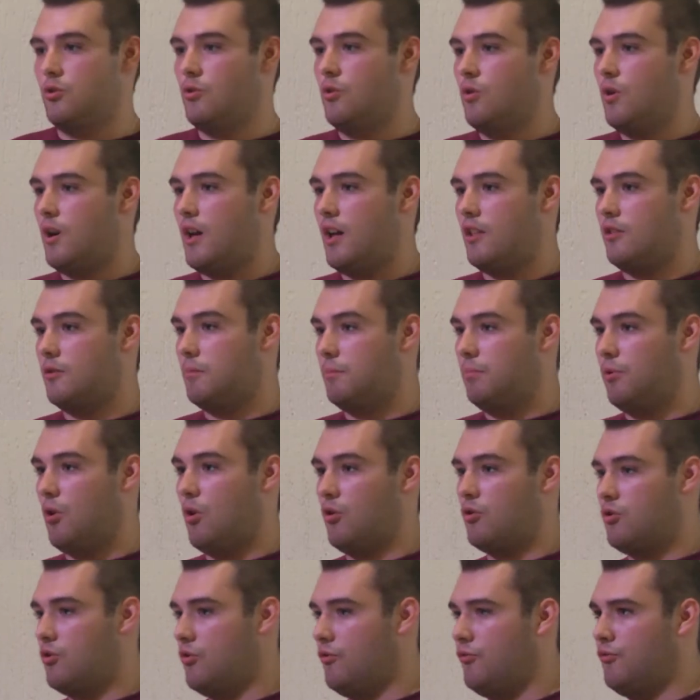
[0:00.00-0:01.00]
you and
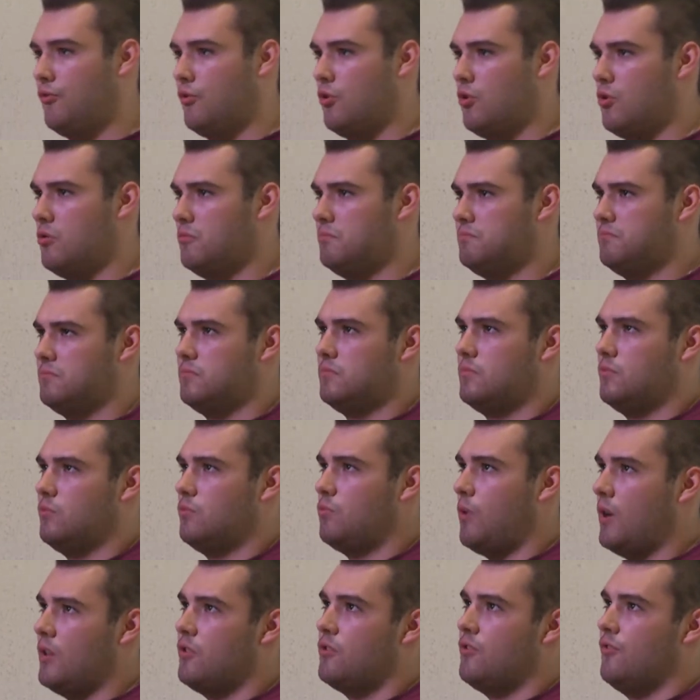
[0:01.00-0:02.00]
block you for
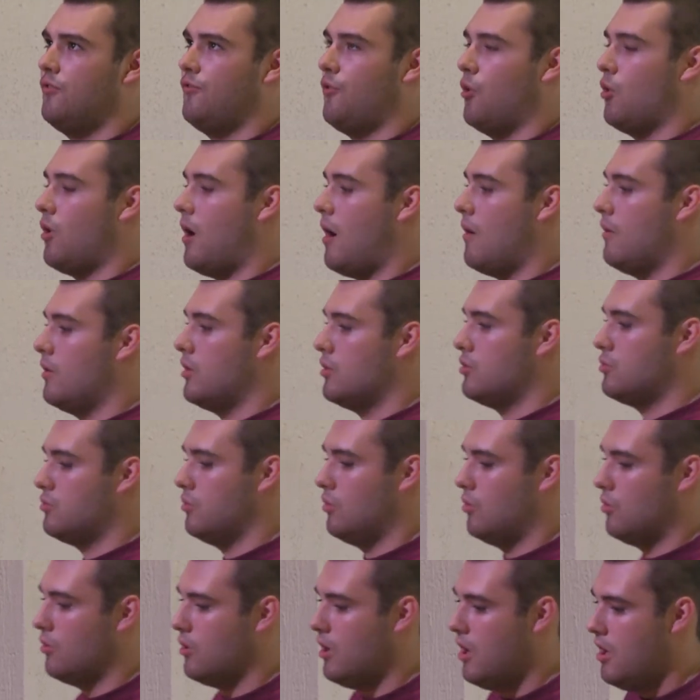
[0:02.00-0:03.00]
24 hours
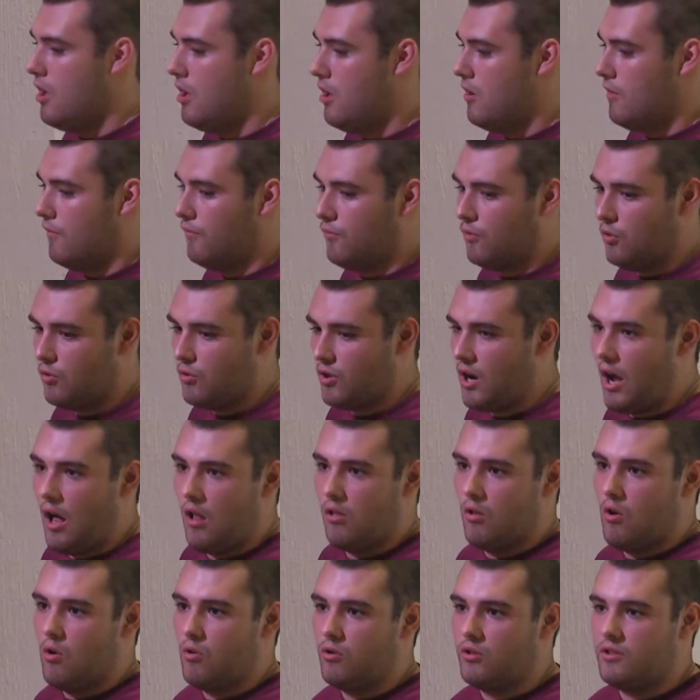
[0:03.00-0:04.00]
or for how
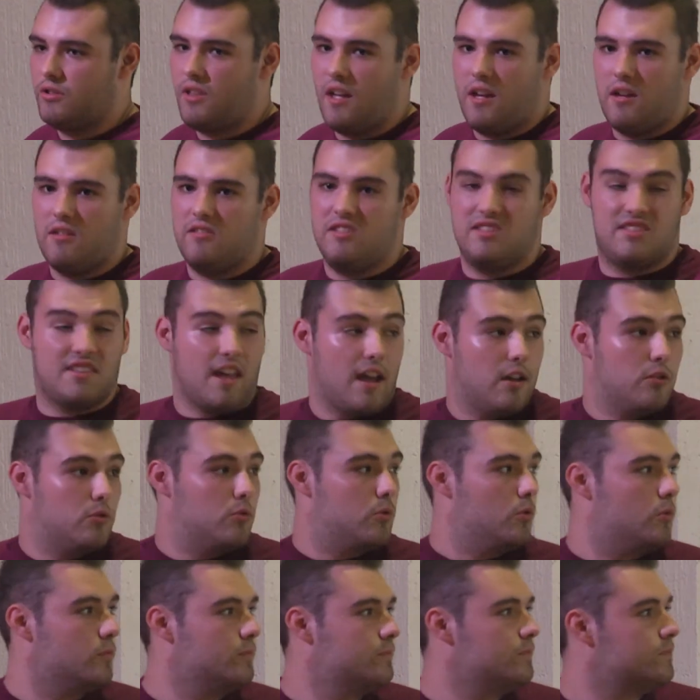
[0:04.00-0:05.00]
long they decide to.